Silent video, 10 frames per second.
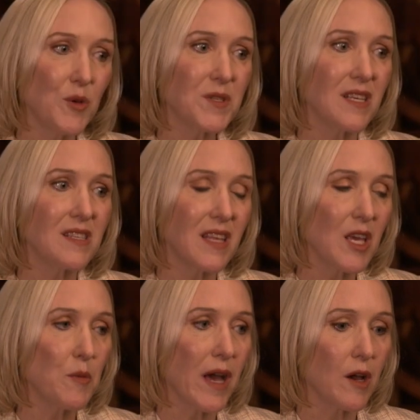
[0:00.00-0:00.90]
helps us
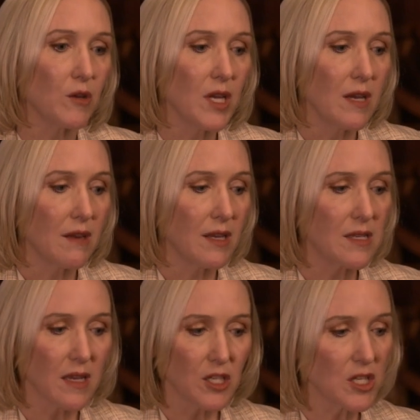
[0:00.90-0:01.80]
think about
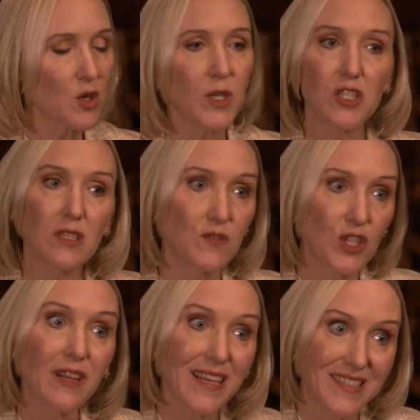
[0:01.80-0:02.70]
it's not just a question of
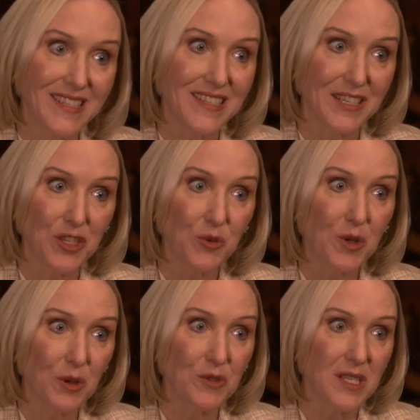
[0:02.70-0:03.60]
do you like Disney and do you
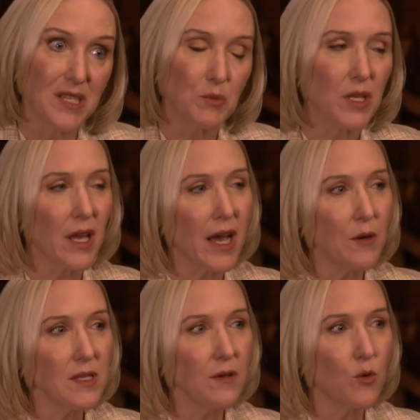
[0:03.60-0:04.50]
want to own Disney, but
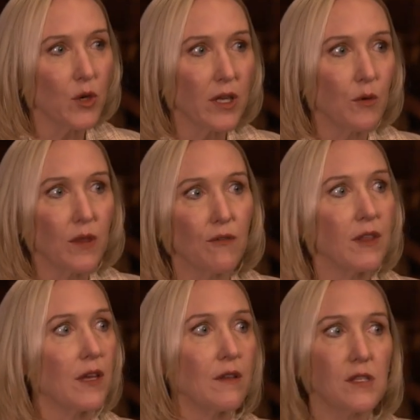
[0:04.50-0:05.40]
how is it working with
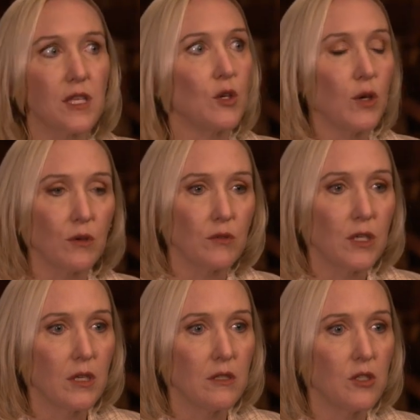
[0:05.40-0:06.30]
everything else that you own?
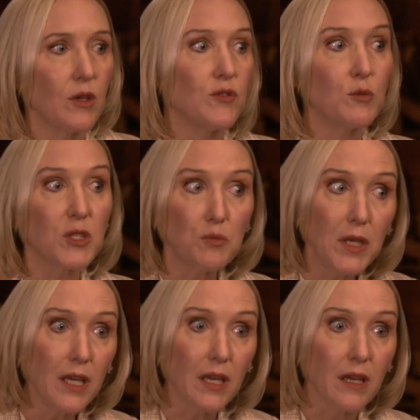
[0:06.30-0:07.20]
Do you have too much
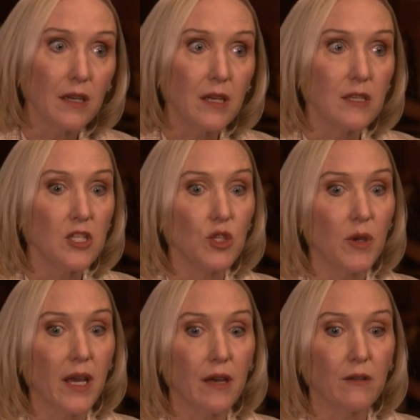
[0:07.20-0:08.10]
media? Do you
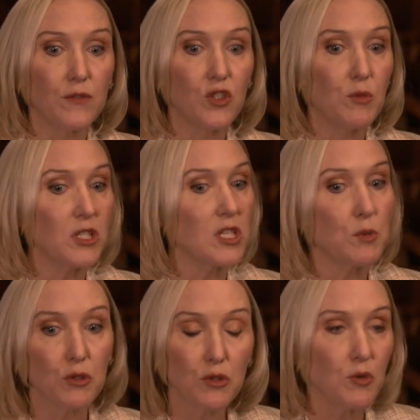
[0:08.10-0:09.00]
have too much
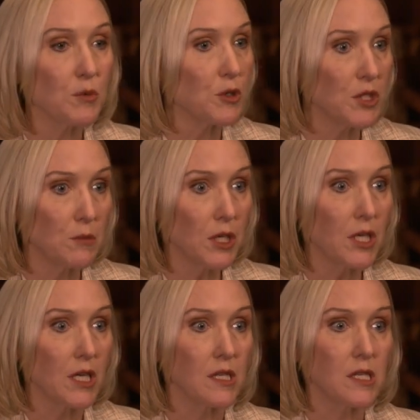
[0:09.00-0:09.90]
exposure to emerging
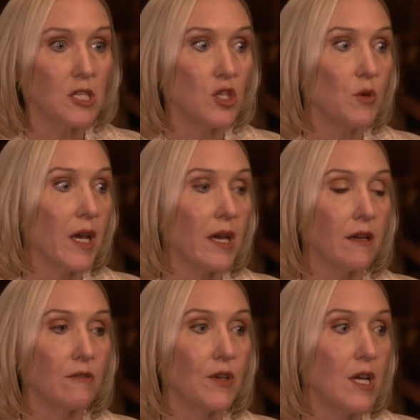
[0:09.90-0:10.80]
markets? Do you
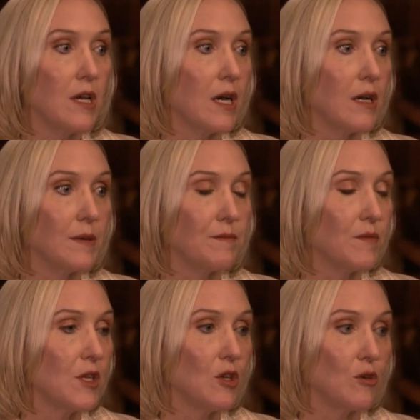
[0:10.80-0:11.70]
have,
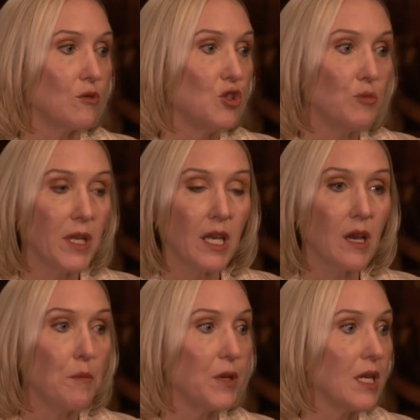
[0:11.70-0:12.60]
um, you know, too many
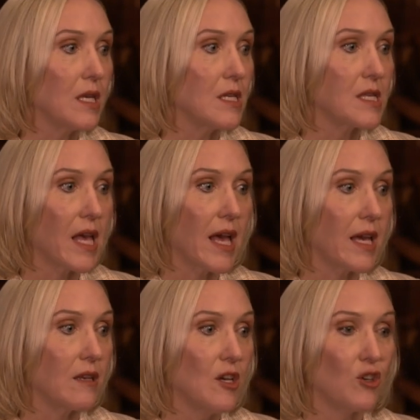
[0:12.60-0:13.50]
companies
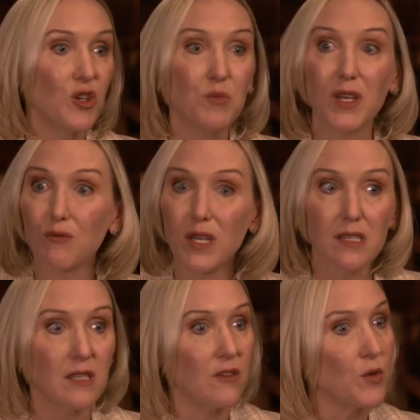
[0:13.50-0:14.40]
that could be at
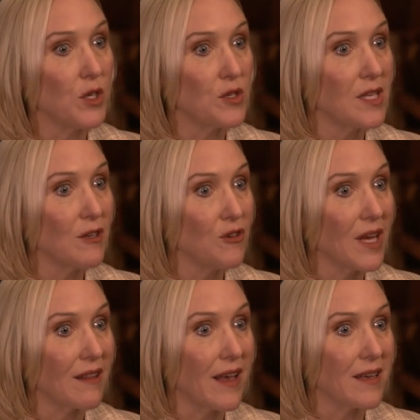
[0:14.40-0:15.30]
risk if we use the
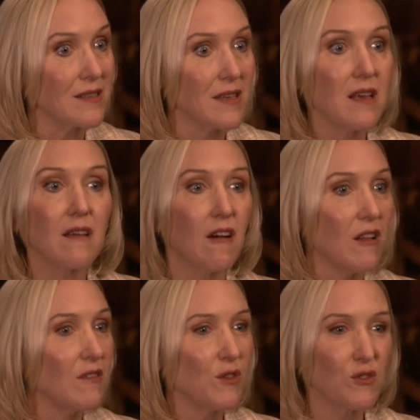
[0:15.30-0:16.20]
internet less?
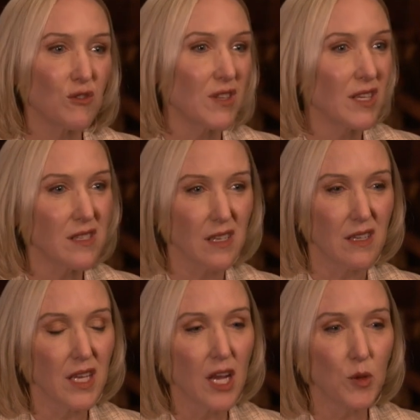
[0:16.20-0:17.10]
All of those are things
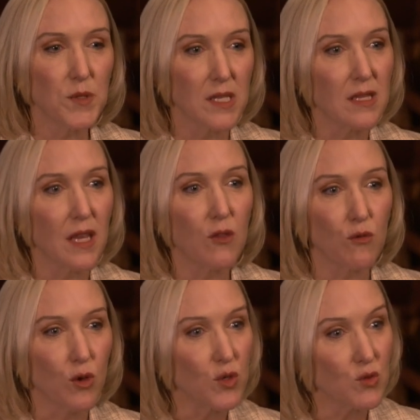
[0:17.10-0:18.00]
that it helps us think
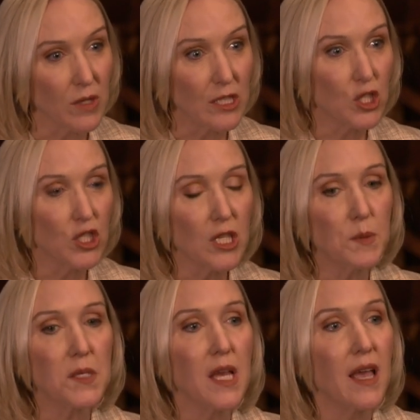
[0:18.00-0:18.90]
through those
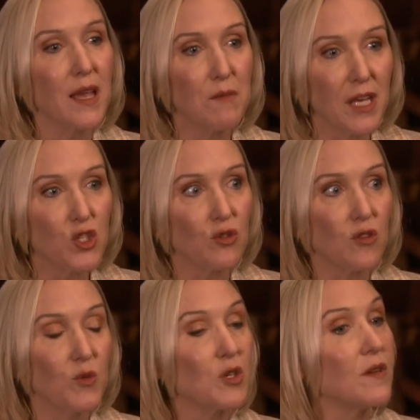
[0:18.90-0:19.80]
relationships and make sure
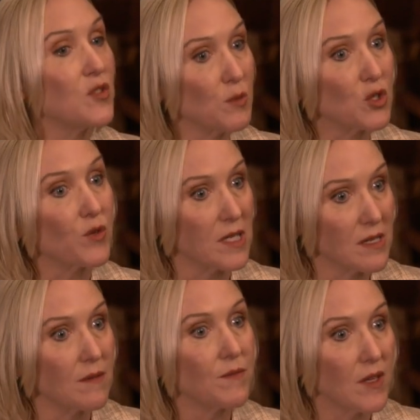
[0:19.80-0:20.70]
that we don't have too much
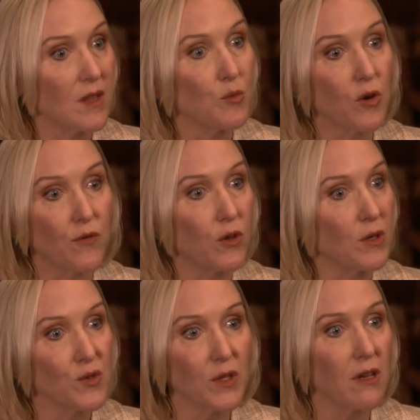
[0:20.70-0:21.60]
risk in the
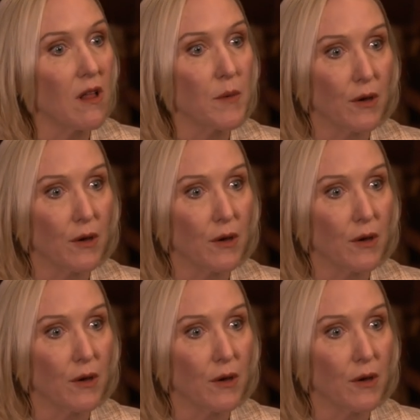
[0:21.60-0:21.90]
portfolio. It's really all